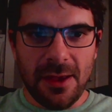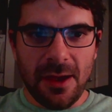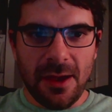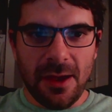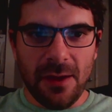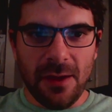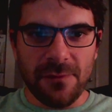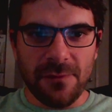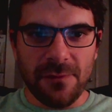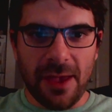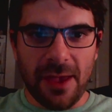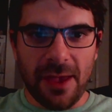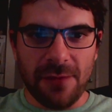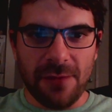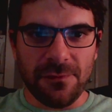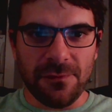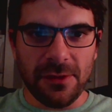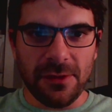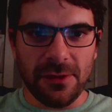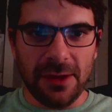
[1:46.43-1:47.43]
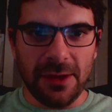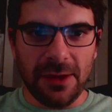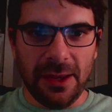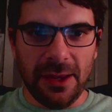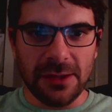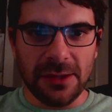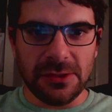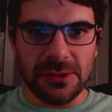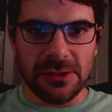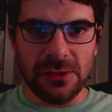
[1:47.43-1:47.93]
of effort
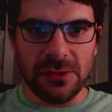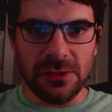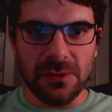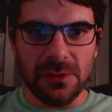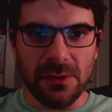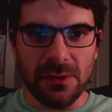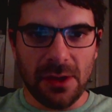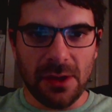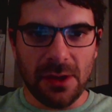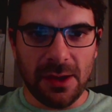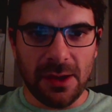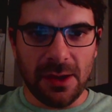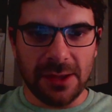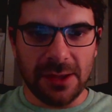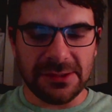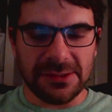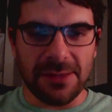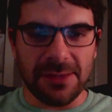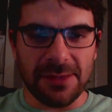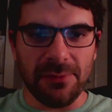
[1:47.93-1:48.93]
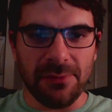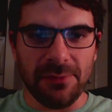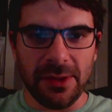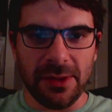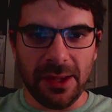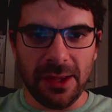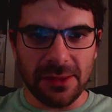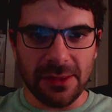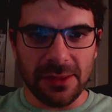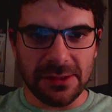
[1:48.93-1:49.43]
into
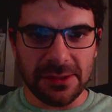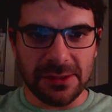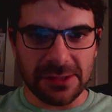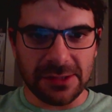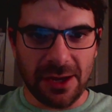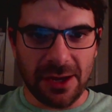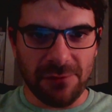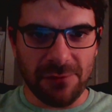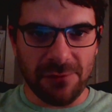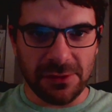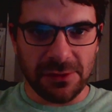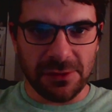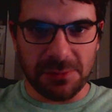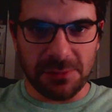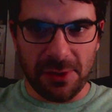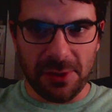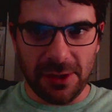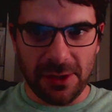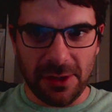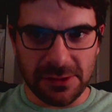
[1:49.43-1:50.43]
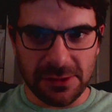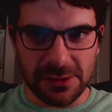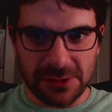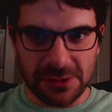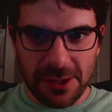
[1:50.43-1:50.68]
assembling this kind of experience.